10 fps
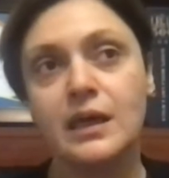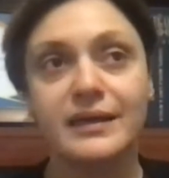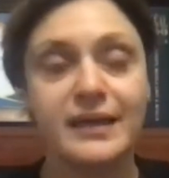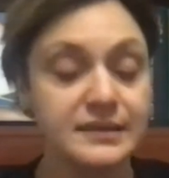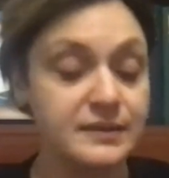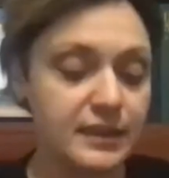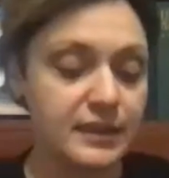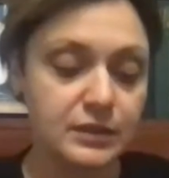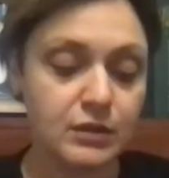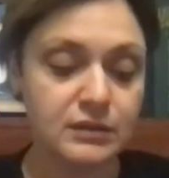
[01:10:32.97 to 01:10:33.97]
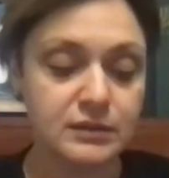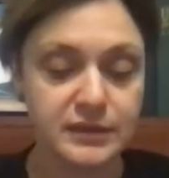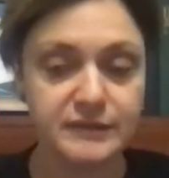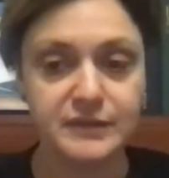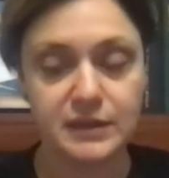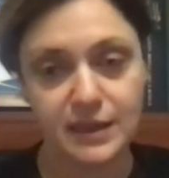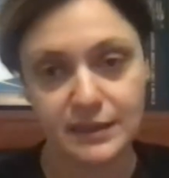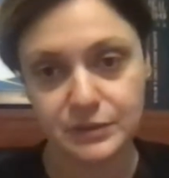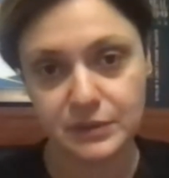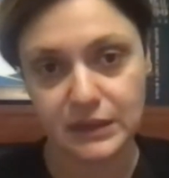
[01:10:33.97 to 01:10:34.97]
in case they cannot leave the
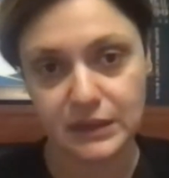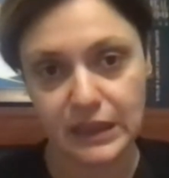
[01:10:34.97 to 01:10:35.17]
country,